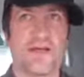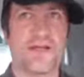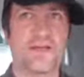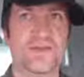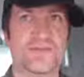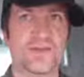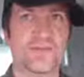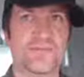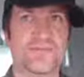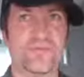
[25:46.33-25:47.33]
he used to
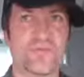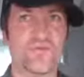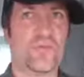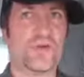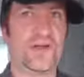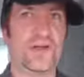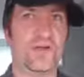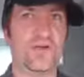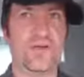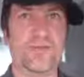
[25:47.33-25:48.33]
drop in a
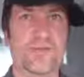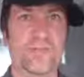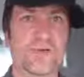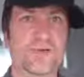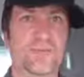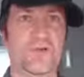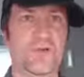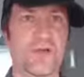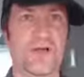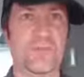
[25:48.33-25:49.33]
lot of
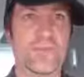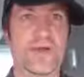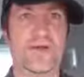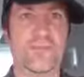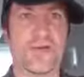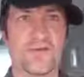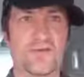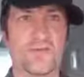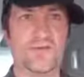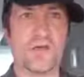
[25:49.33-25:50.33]
multiple embedded
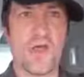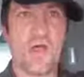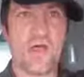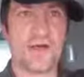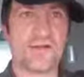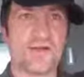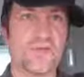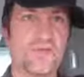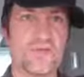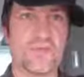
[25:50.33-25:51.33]
metaphors. And I
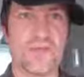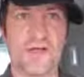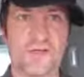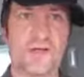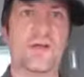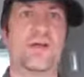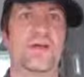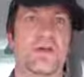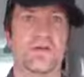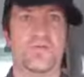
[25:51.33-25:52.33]
think from that,
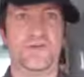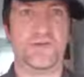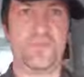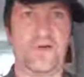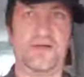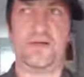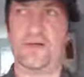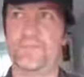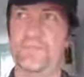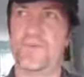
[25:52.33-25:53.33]
Richard
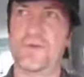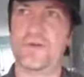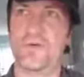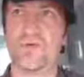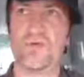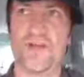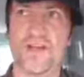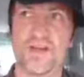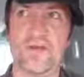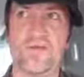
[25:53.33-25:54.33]
Bandler,
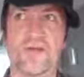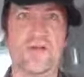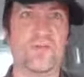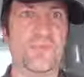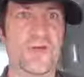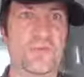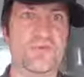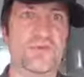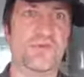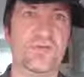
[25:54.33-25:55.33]
co-creator of NLP
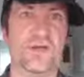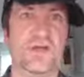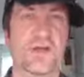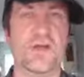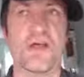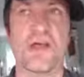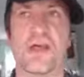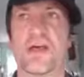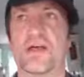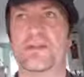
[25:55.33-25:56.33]
with John Grinder,
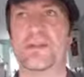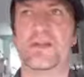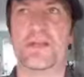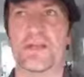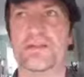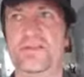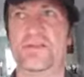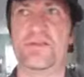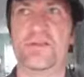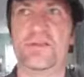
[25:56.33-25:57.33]
I think he
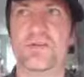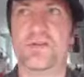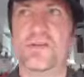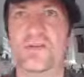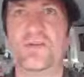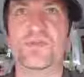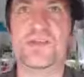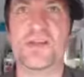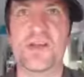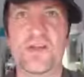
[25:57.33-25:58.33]
started to use
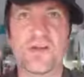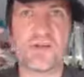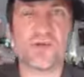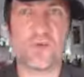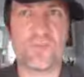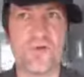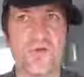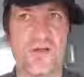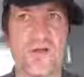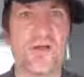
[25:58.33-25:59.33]
the kind of
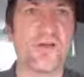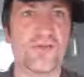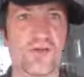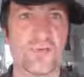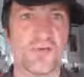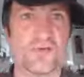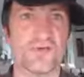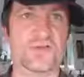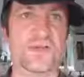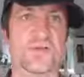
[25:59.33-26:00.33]
computer
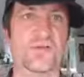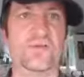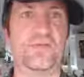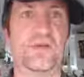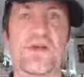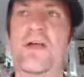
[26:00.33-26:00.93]
terminology of